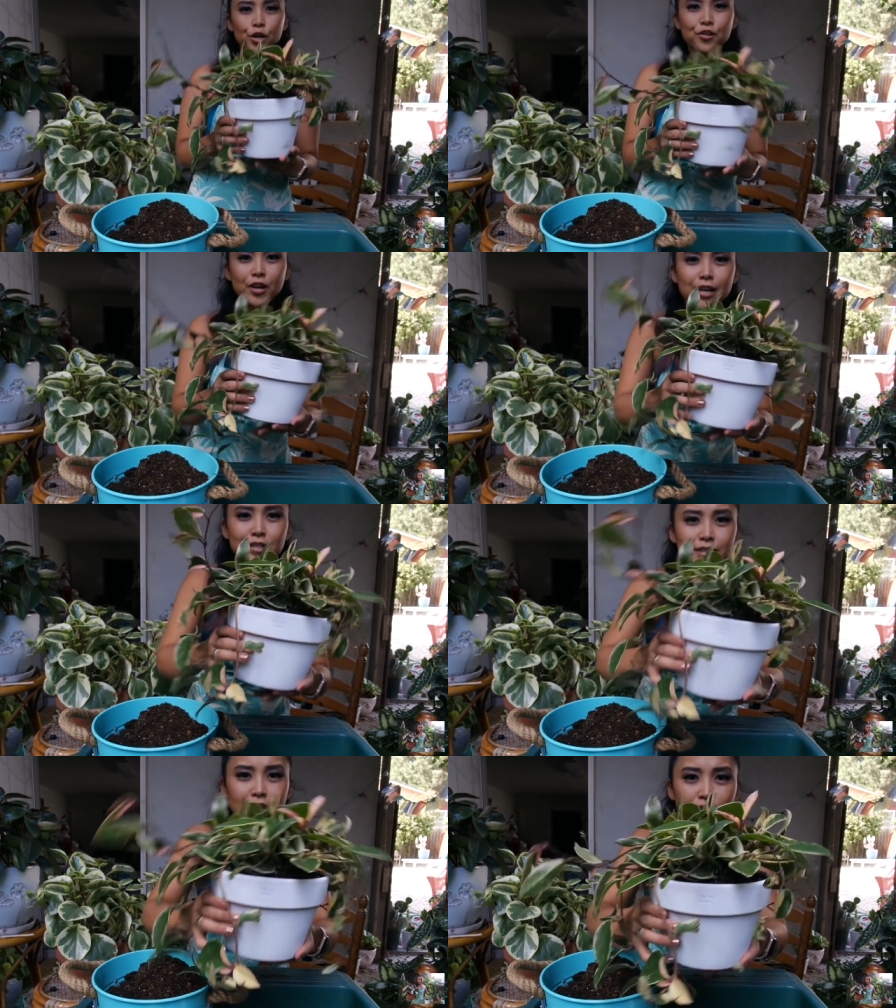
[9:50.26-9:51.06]
what do you
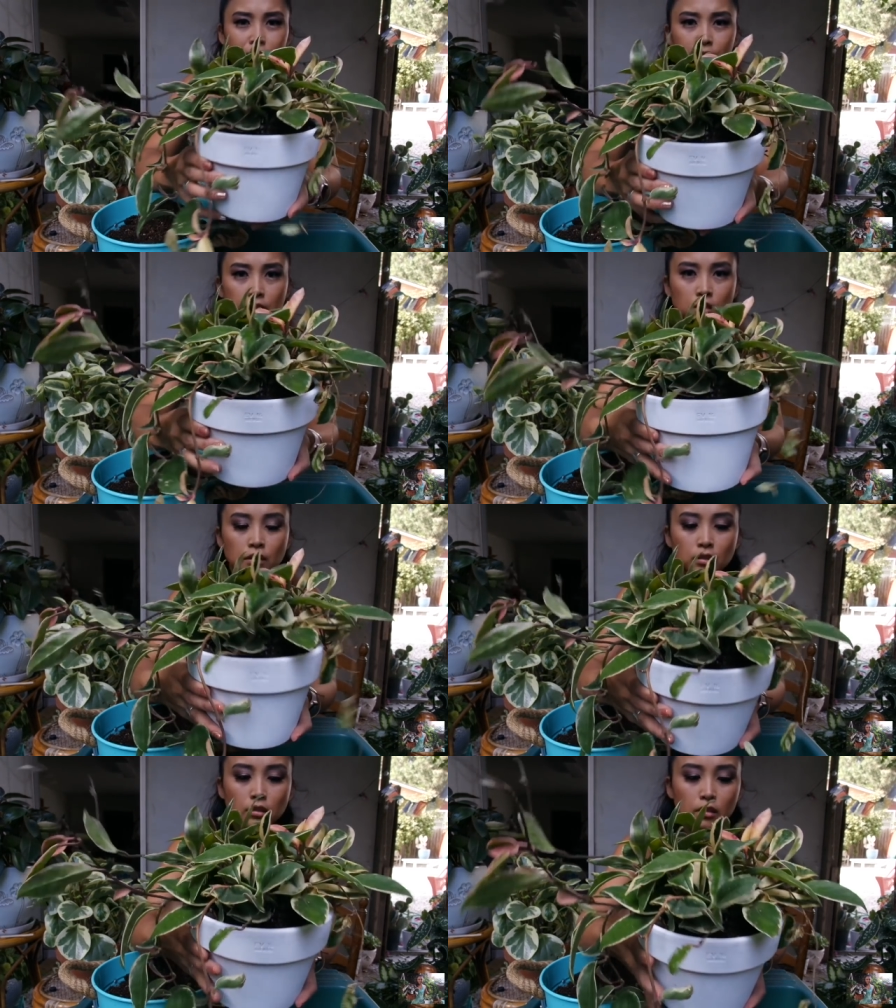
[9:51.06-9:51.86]
guys think?
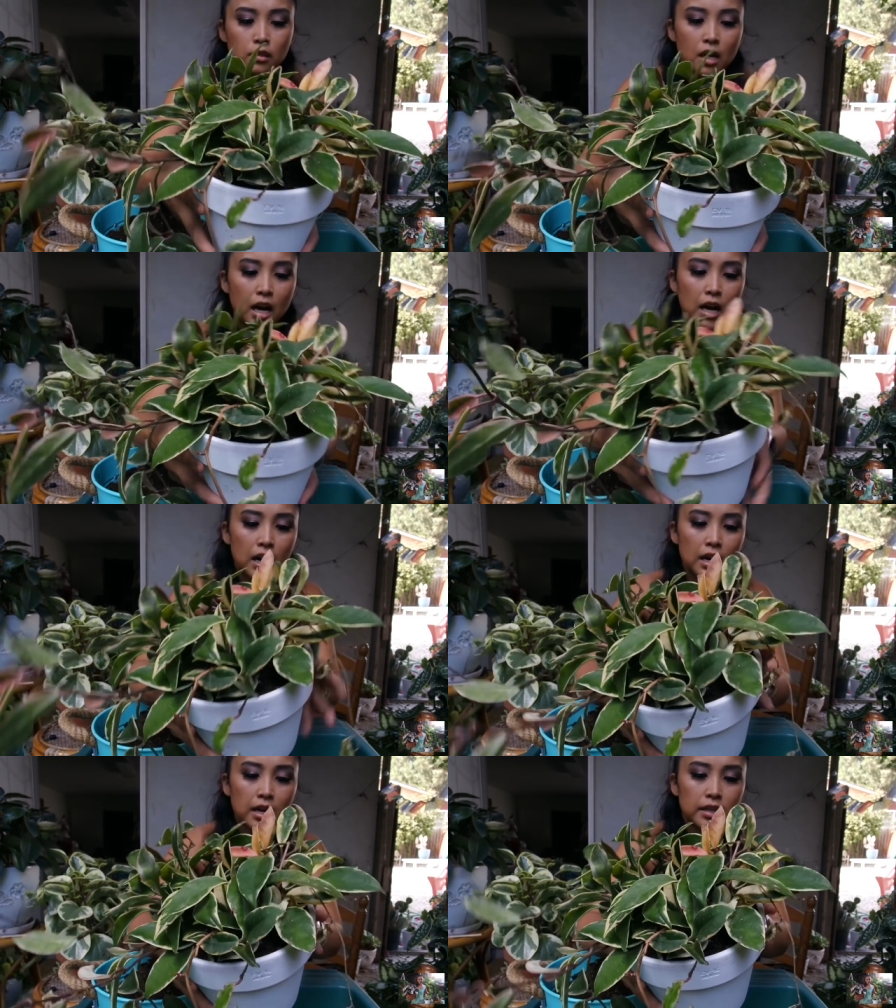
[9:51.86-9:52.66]

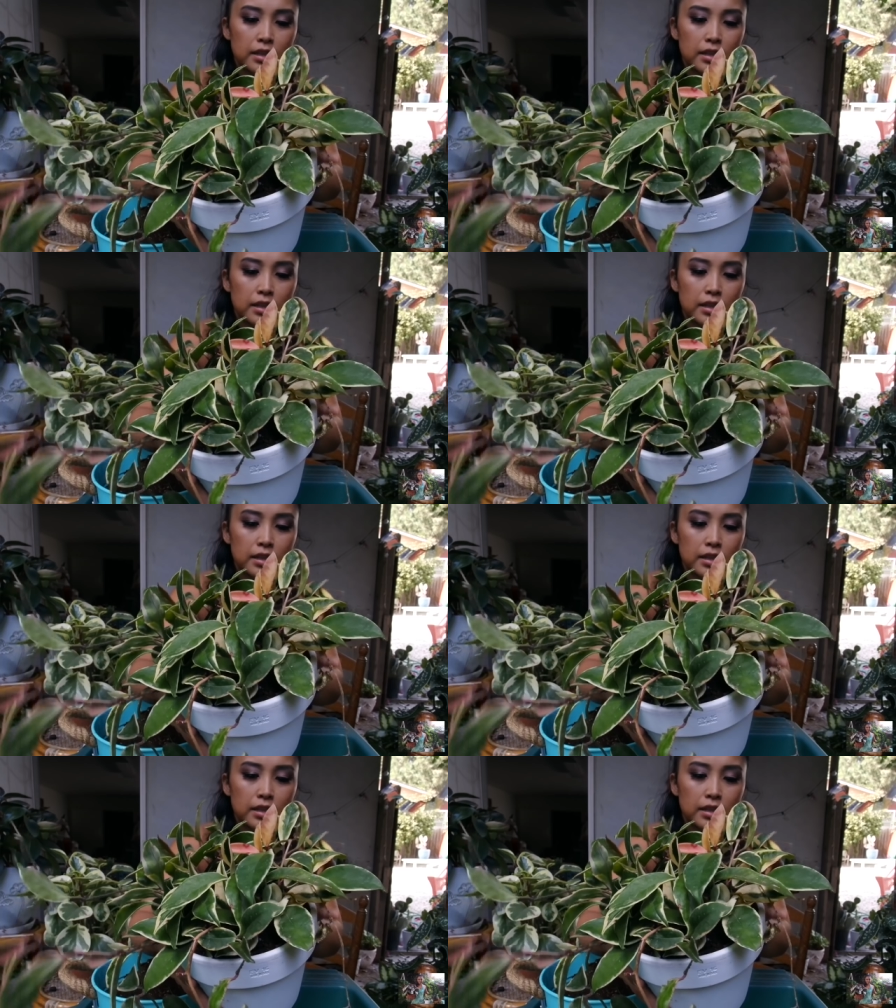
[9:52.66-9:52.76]
I